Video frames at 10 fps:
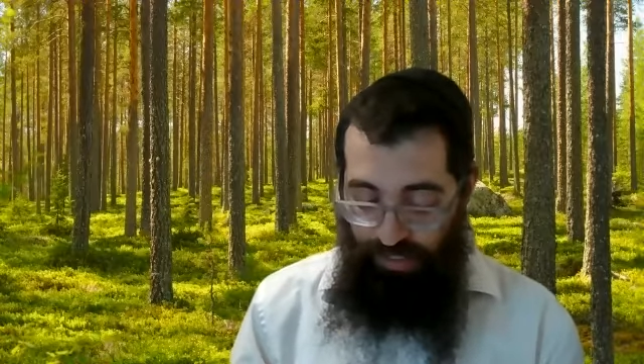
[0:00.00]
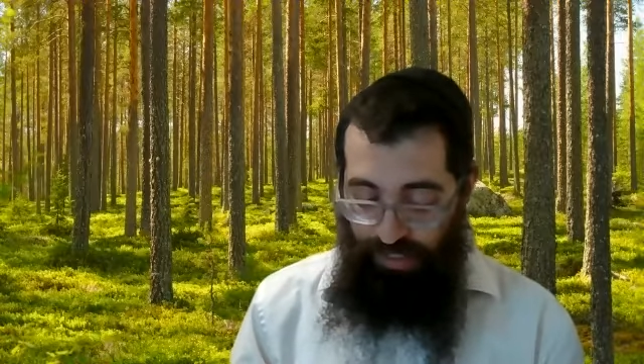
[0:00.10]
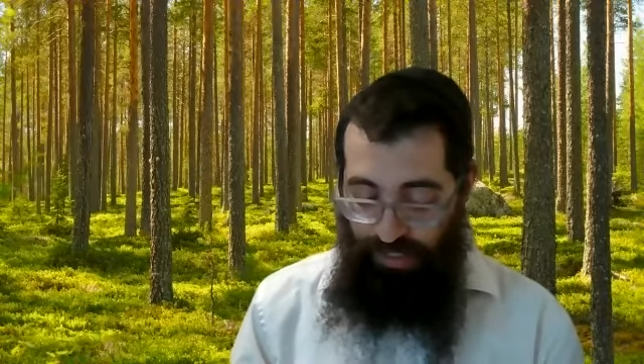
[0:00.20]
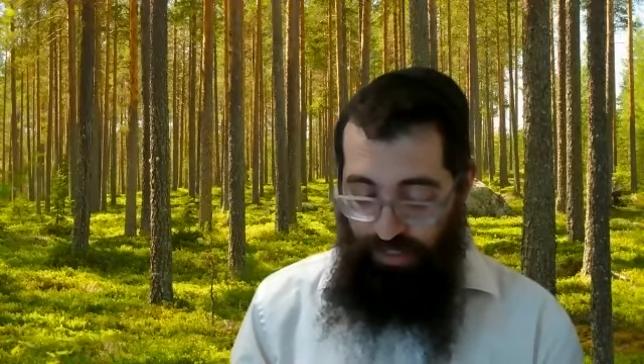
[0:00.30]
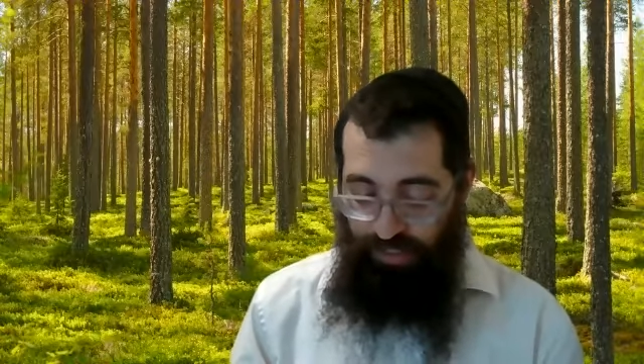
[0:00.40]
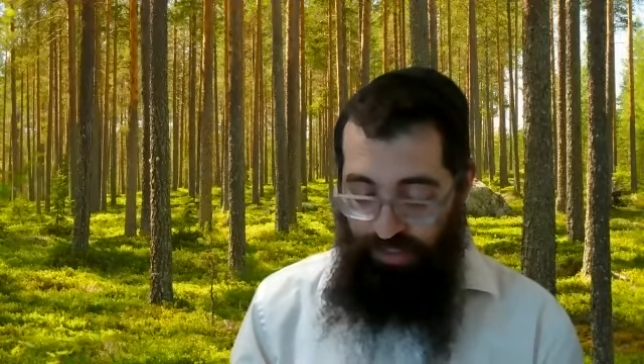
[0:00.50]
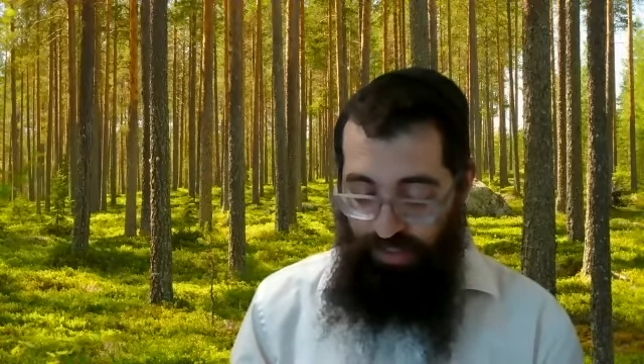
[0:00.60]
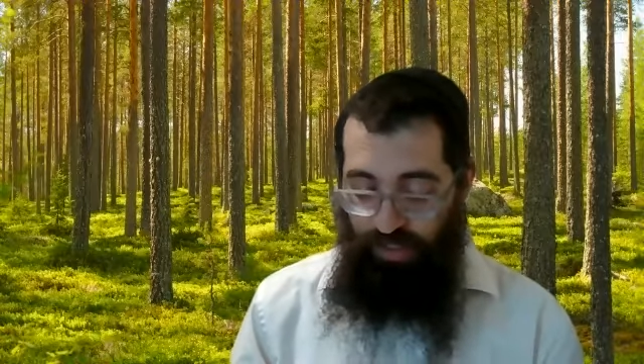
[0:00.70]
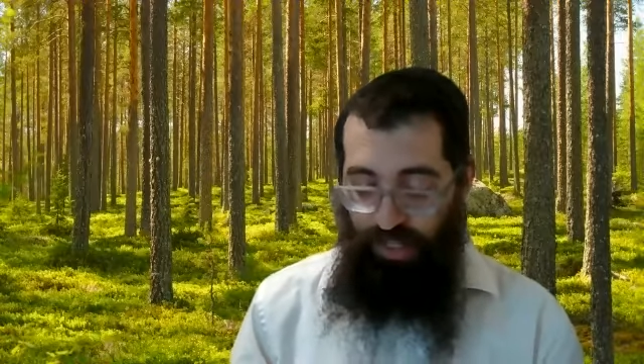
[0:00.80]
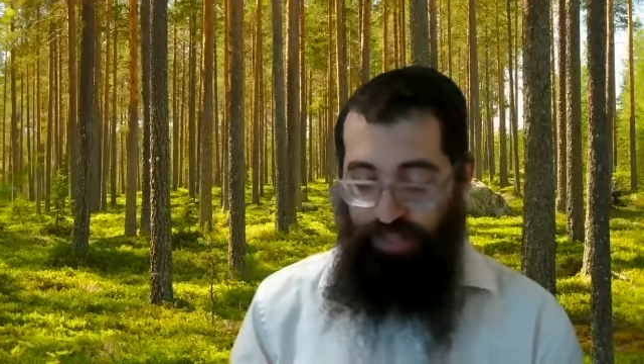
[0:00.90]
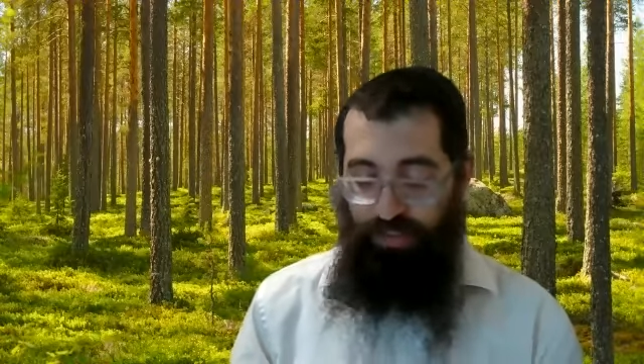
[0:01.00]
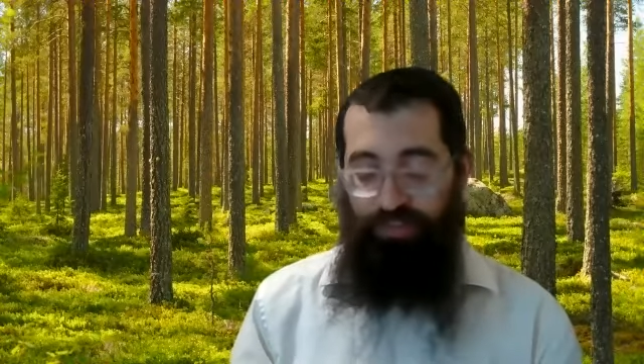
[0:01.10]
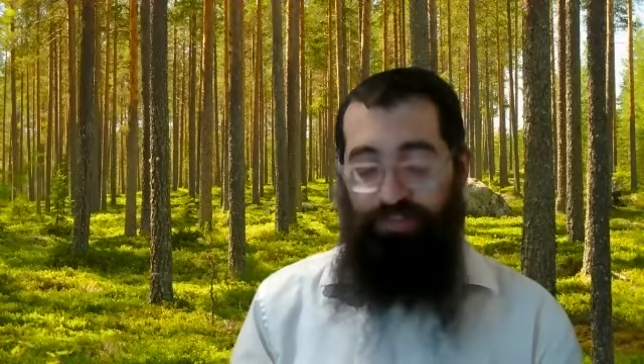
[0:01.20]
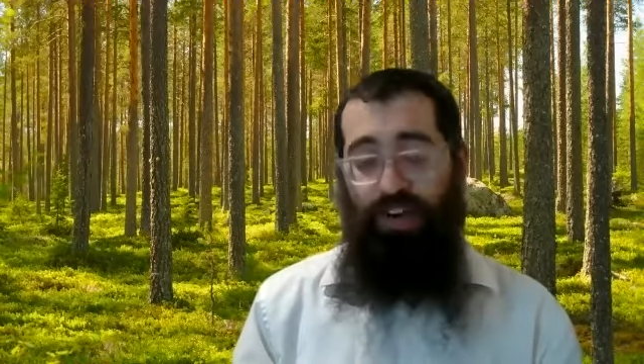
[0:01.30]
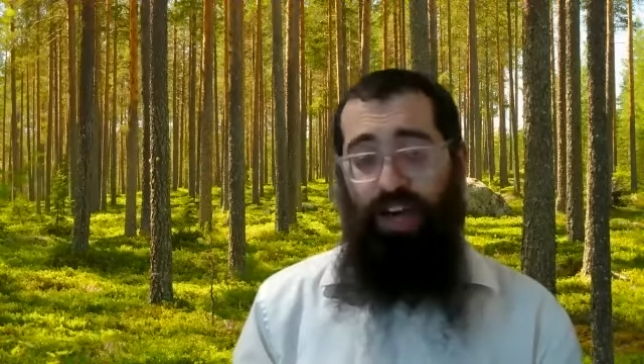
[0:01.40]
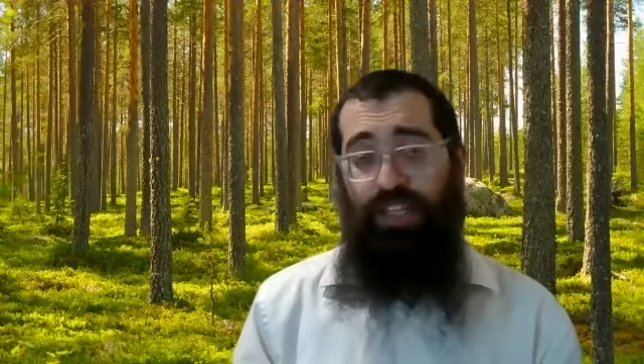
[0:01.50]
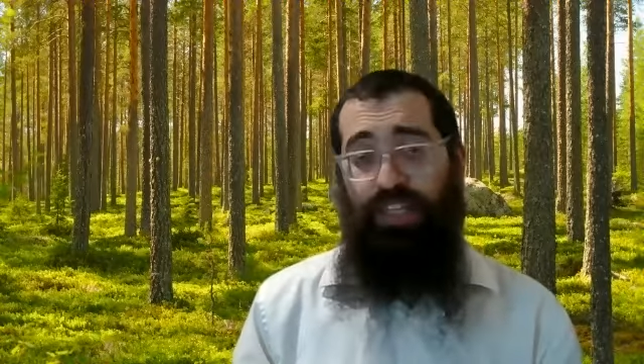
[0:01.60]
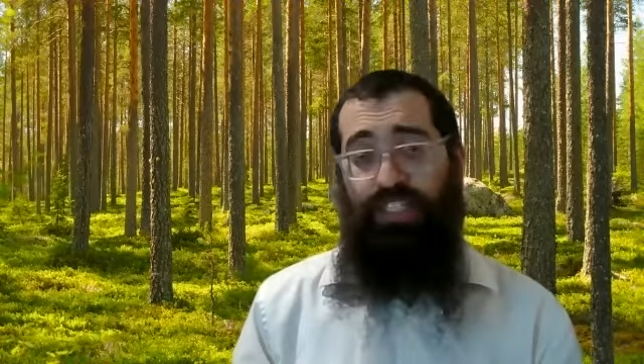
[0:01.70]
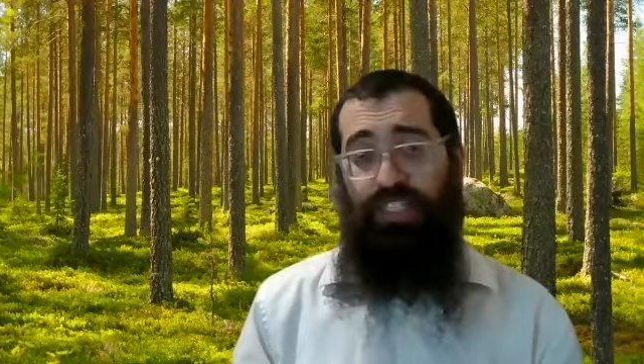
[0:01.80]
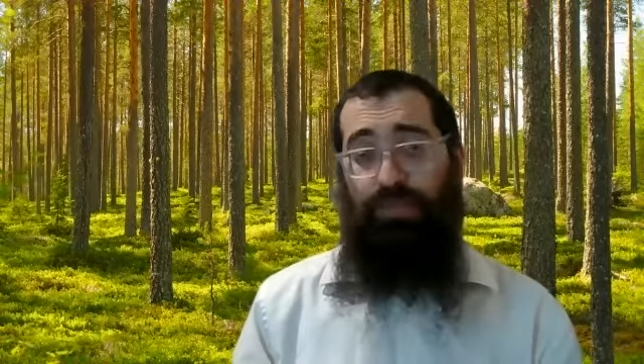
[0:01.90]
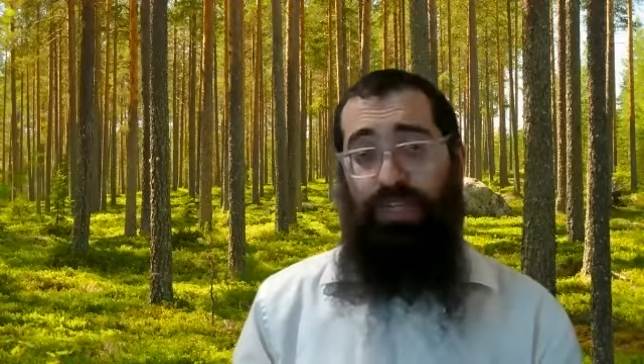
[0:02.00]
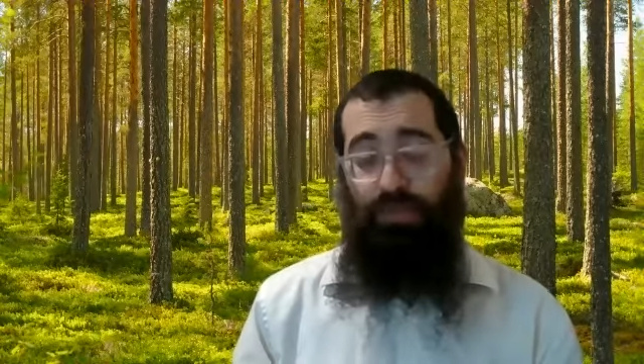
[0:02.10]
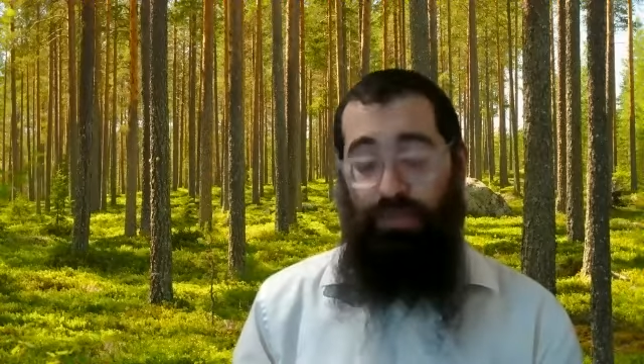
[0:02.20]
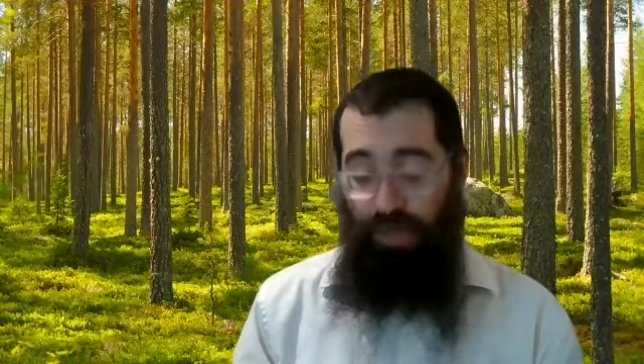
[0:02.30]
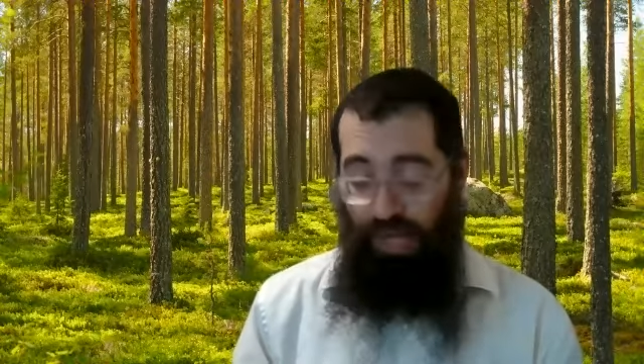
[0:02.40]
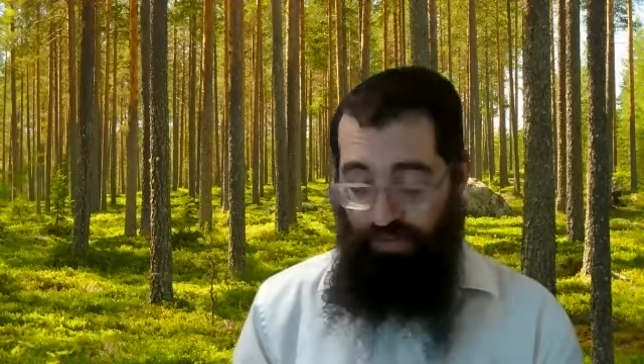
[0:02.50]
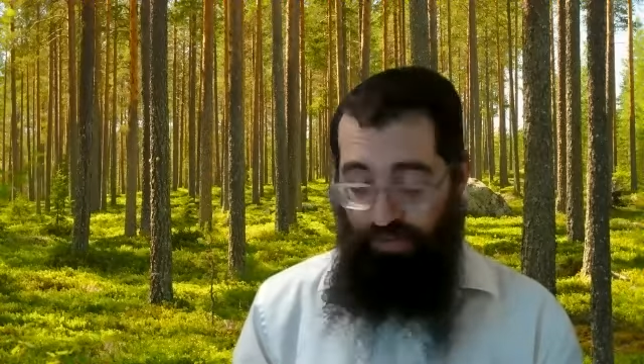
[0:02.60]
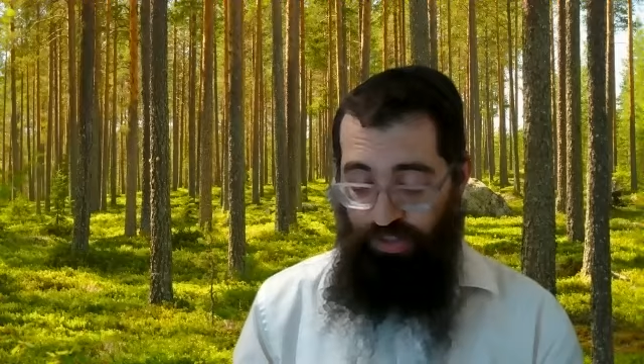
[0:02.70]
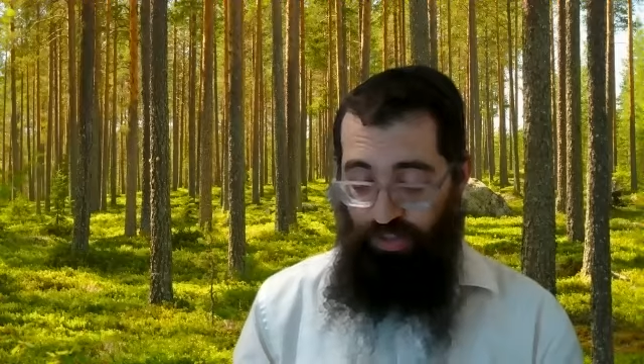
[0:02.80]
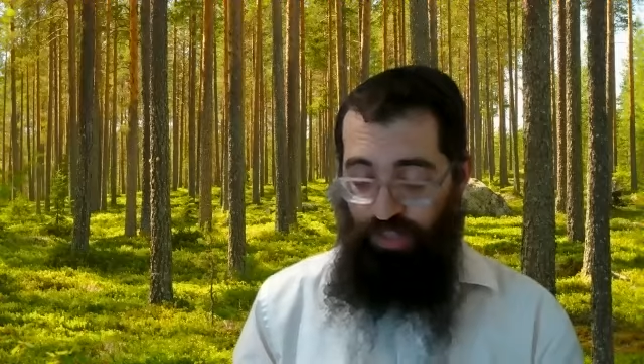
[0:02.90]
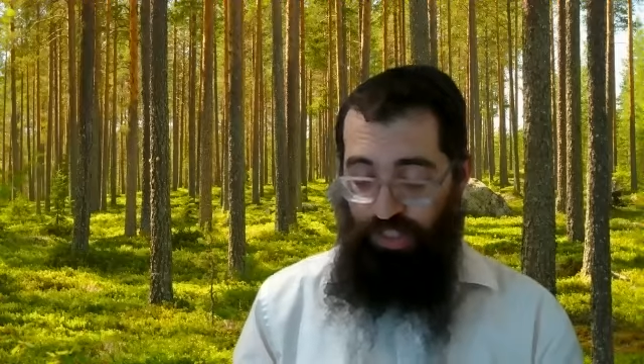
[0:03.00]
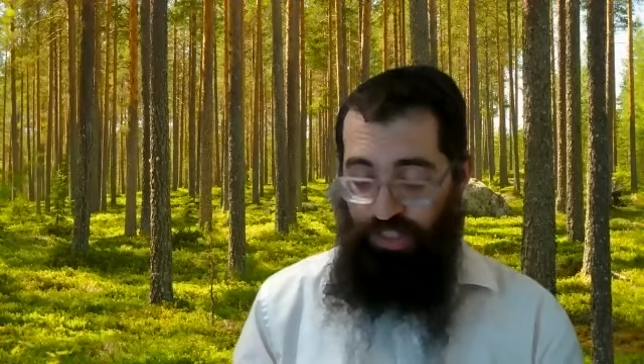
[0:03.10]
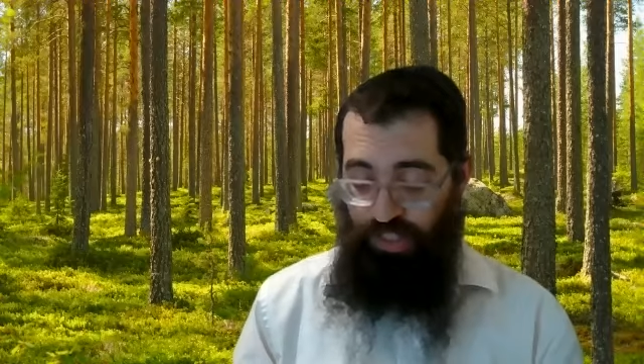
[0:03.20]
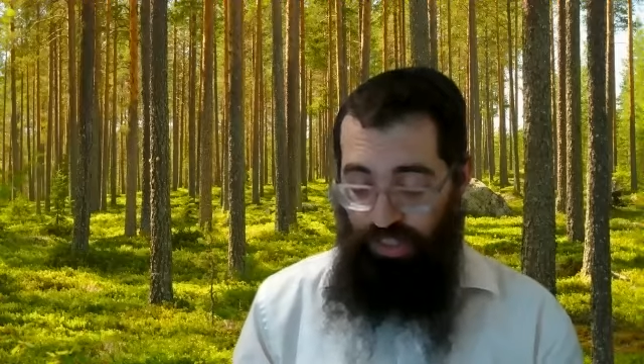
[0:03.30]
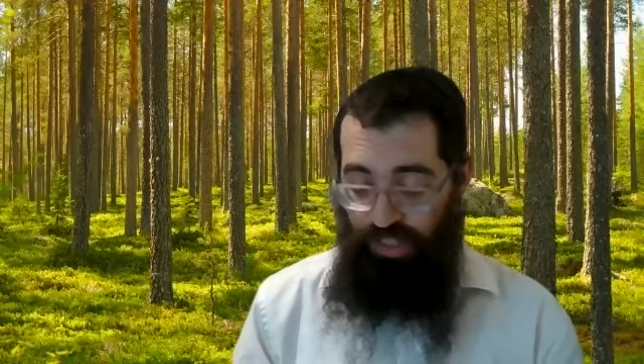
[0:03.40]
And like a fire that just becomes part of the torch,